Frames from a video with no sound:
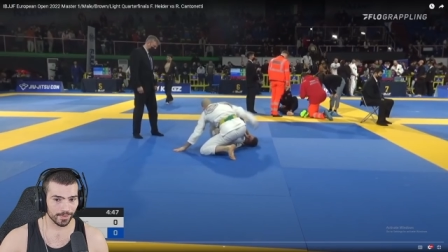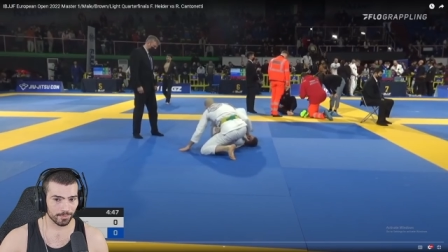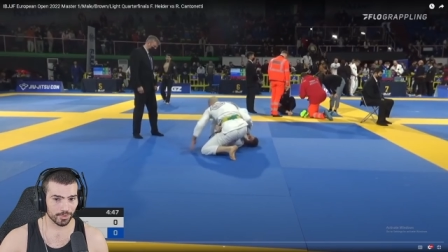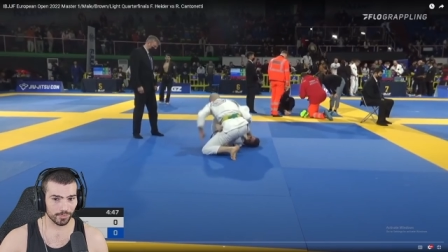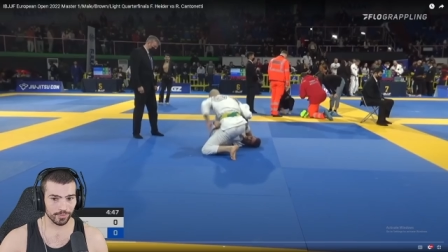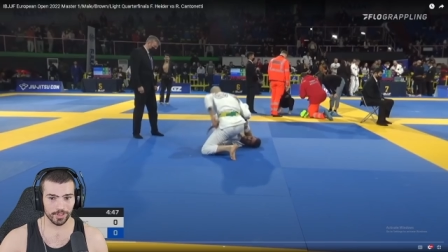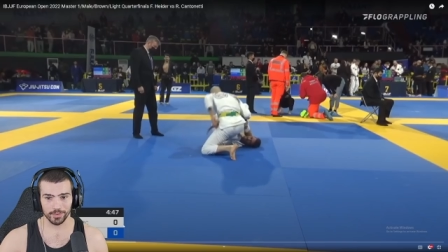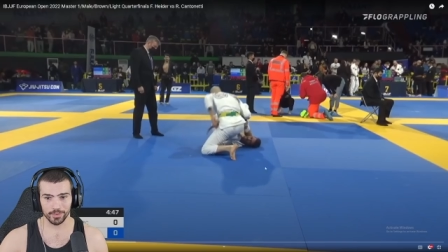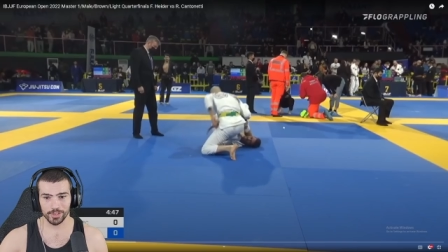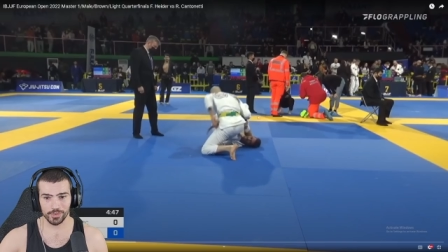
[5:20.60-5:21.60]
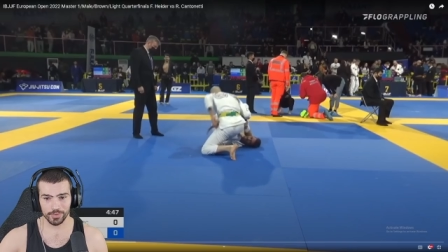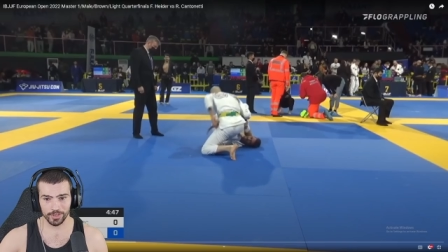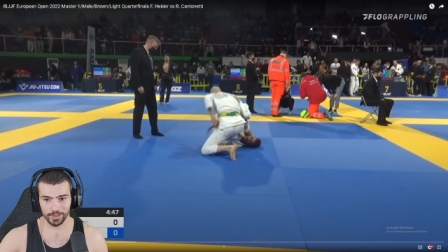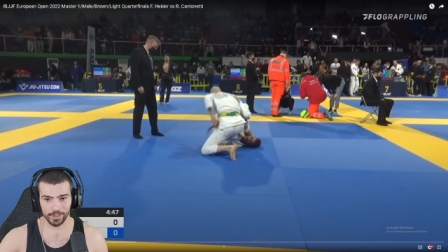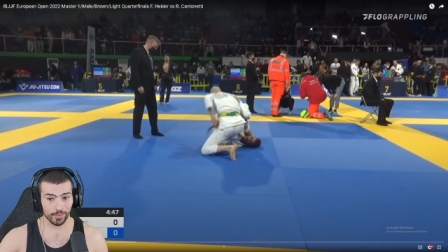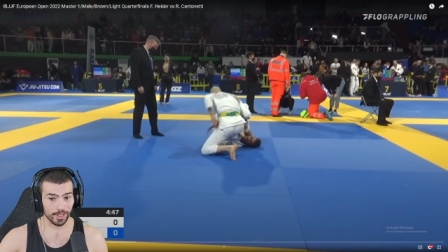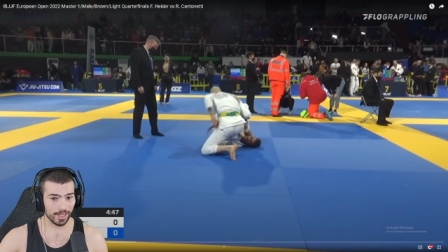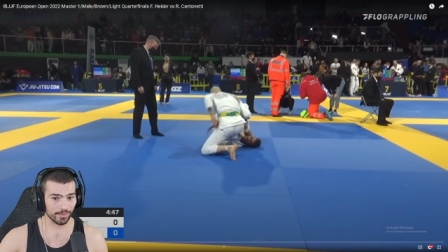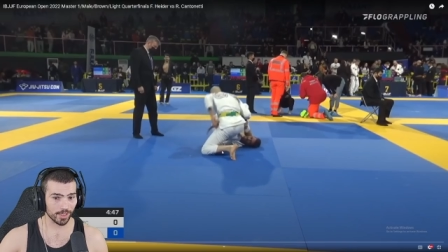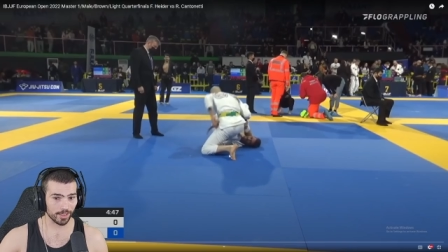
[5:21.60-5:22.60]
per, you know, because you you don't
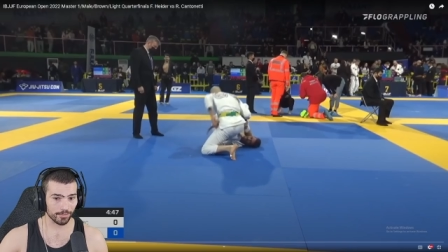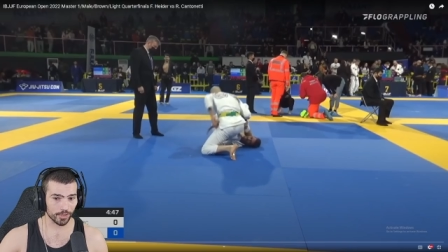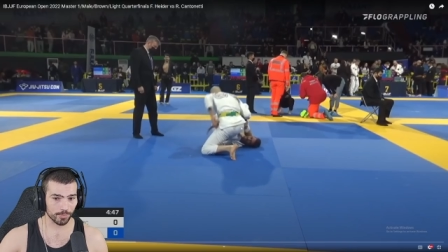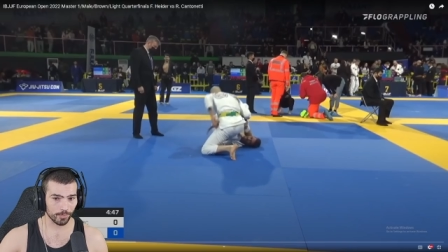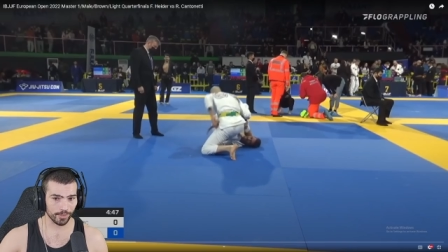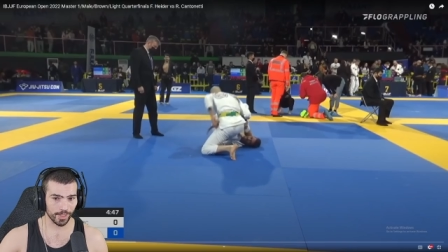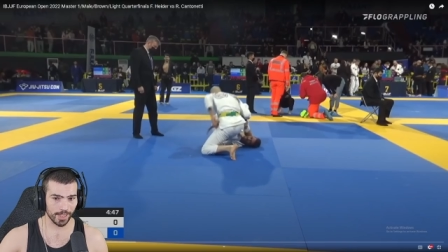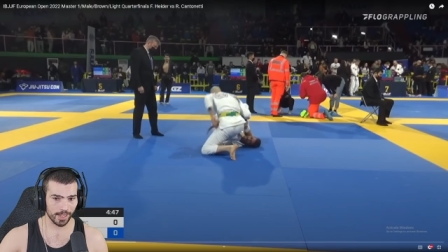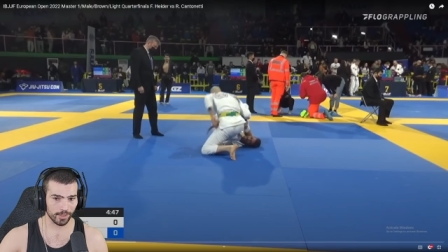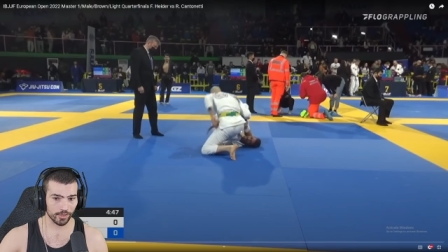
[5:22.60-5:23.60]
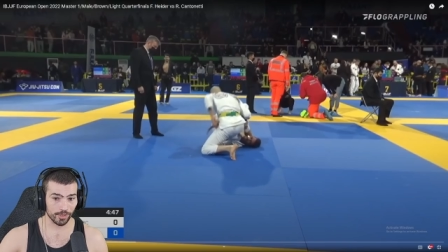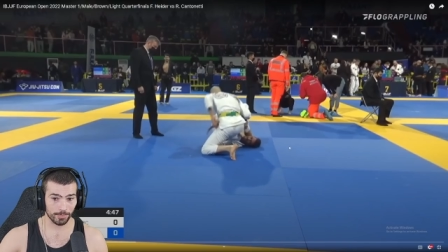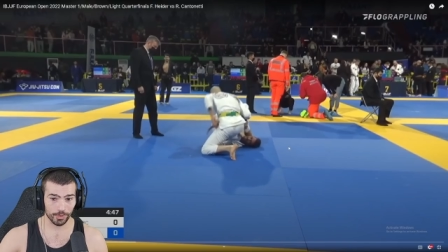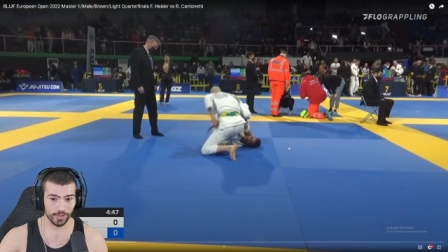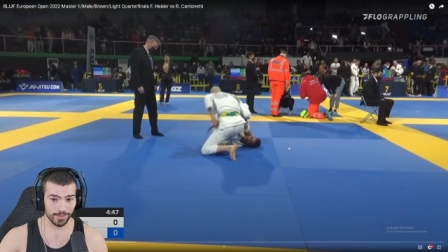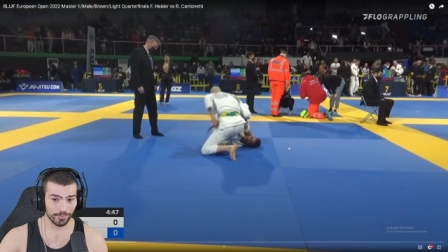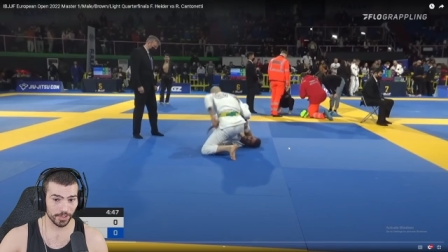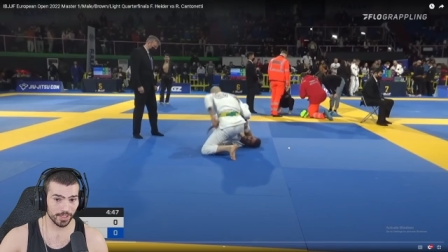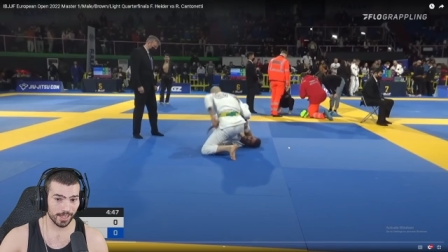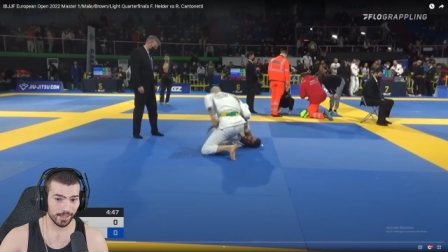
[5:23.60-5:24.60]
have the leverage point right now to just push that
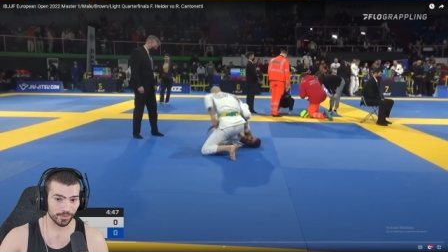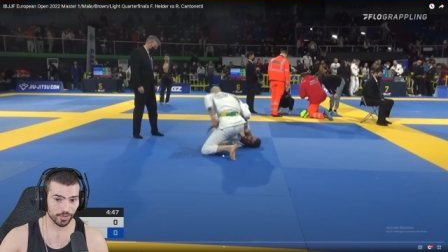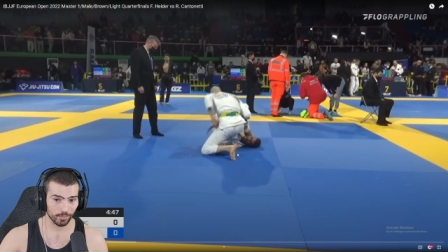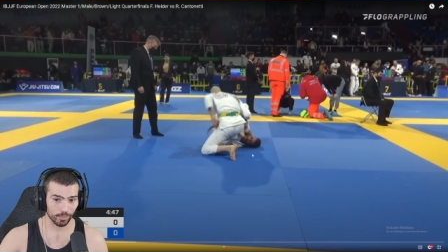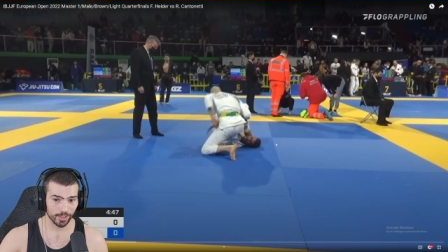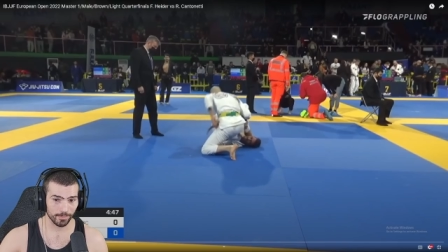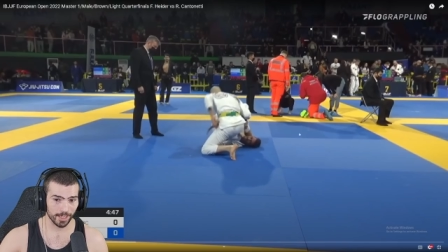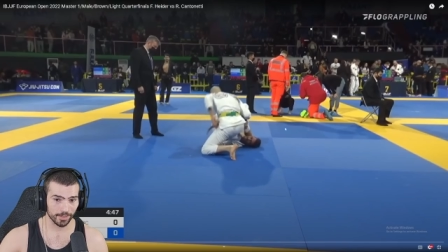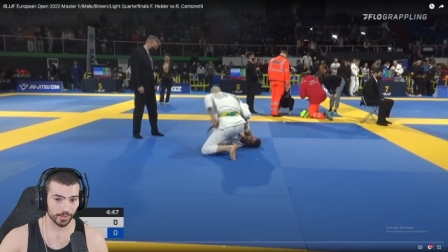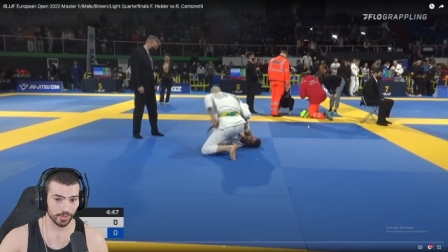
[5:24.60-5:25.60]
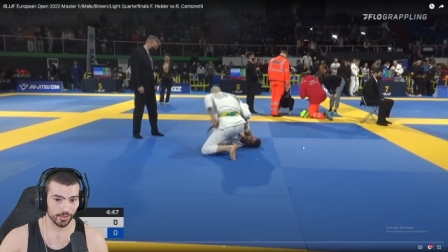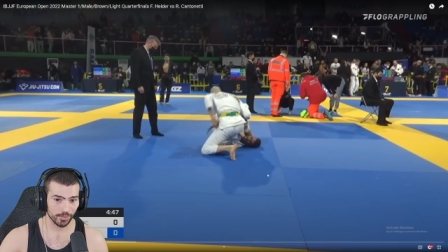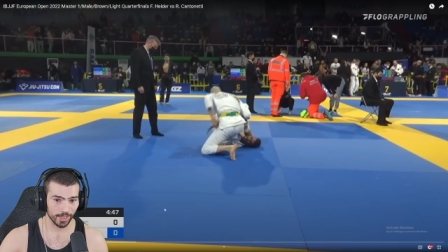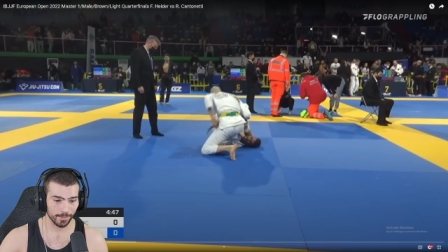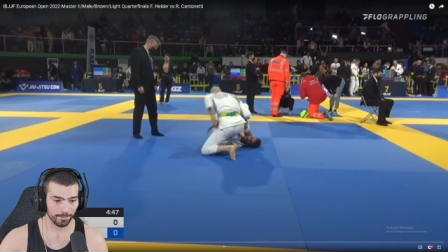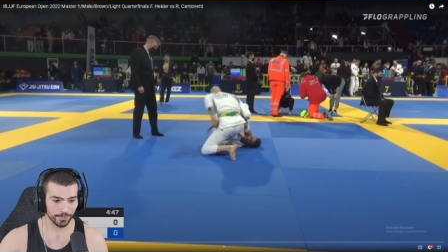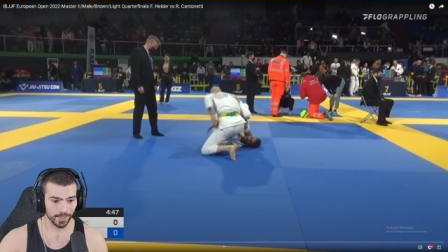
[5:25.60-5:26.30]
foot down and start walking back around this way.